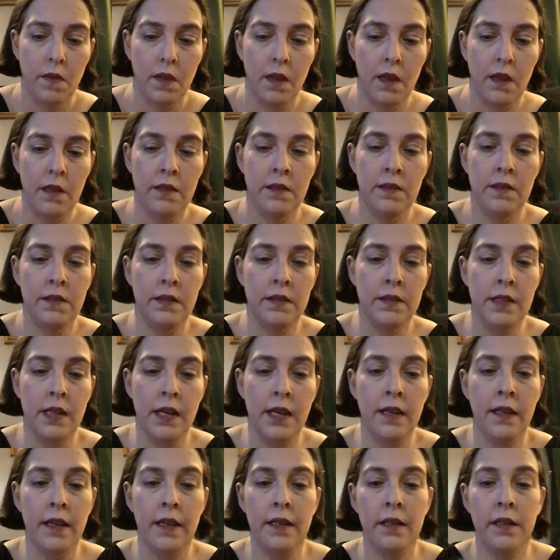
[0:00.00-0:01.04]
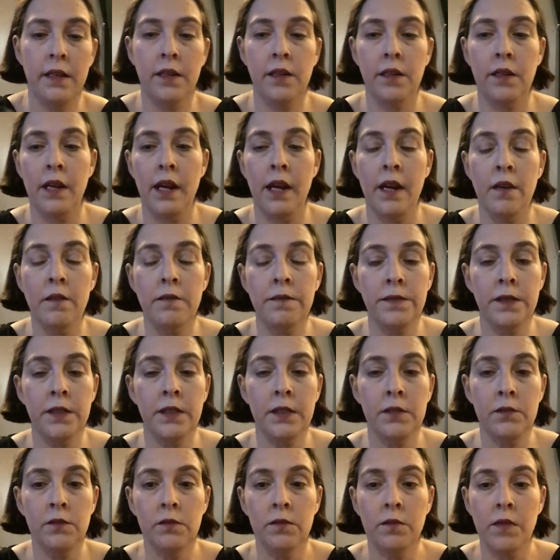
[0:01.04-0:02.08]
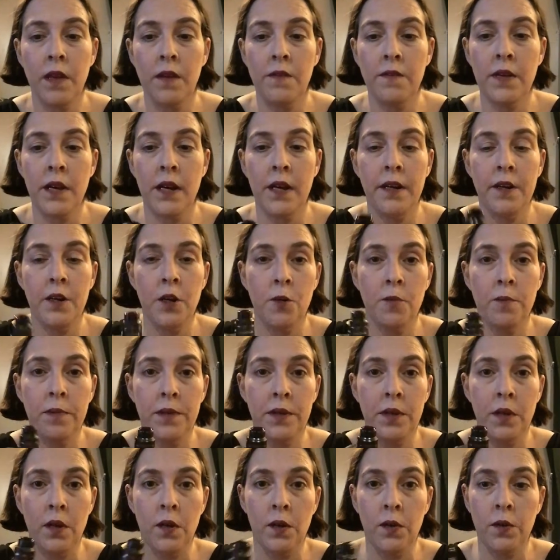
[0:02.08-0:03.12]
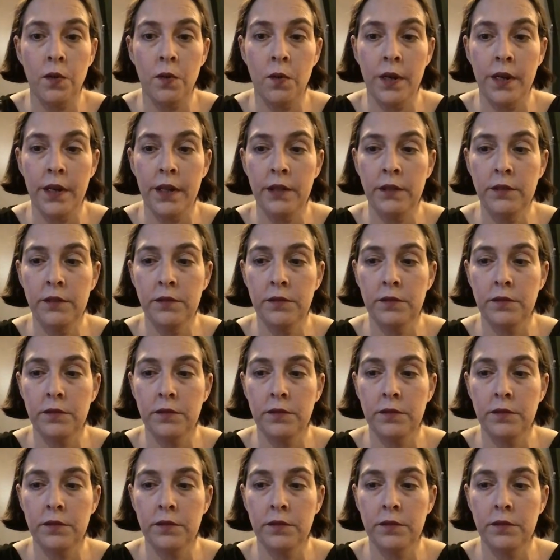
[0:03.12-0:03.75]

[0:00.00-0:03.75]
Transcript: And since I like a good airflow, I've got it opened all the way.